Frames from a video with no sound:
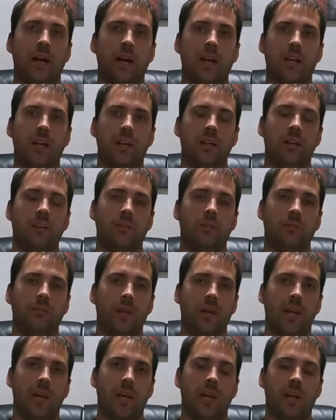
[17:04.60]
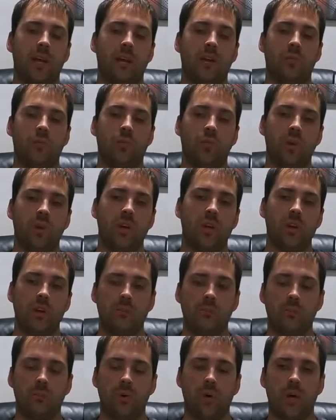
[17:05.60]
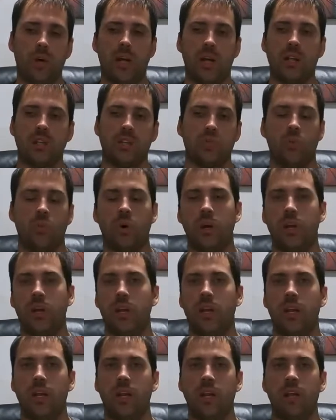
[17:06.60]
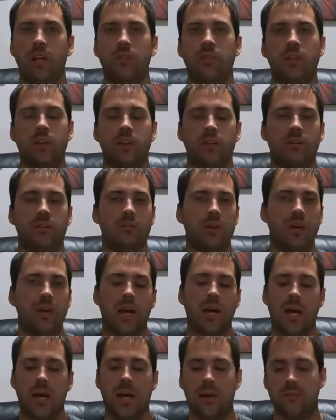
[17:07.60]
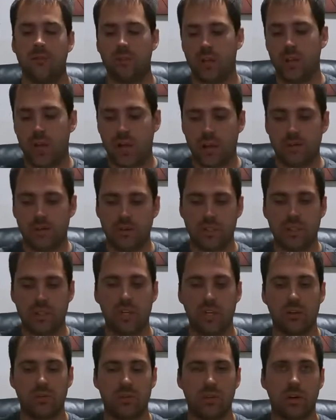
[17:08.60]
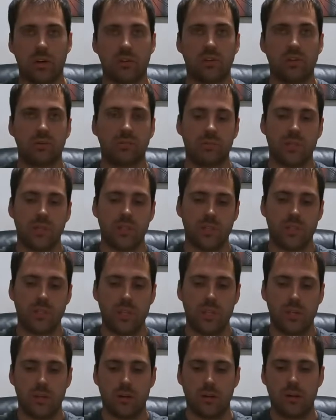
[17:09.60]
in it, and we put an LS1 in it, and then I haven't seen or talked to him since then.